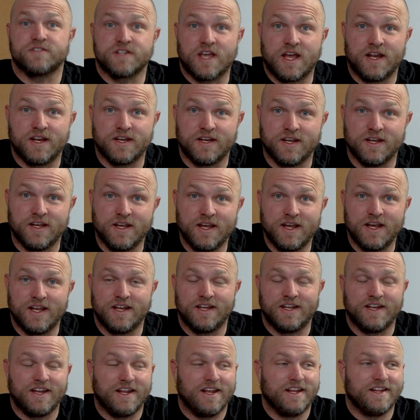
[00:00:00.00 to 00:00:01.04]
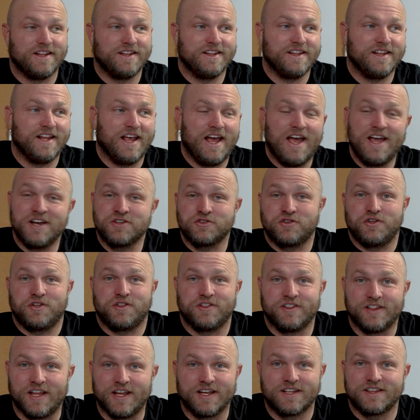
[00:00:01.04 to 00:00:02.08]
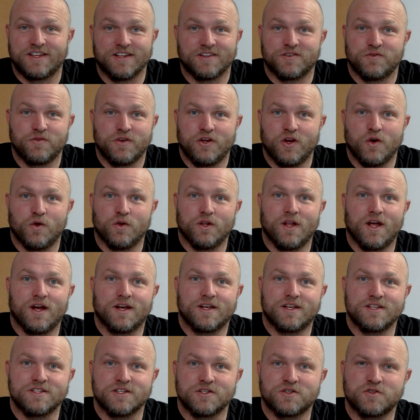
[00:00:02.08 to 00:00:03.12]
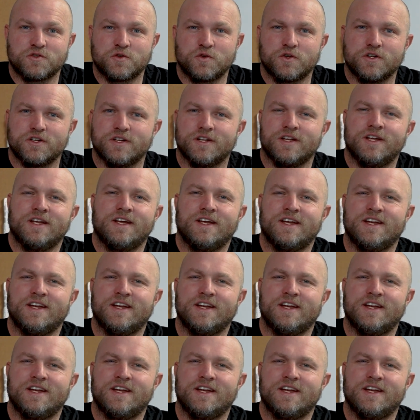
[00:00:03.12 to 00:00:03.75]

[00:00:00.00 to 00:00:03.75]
Kennedy? And I actually like this video a lot because it sort of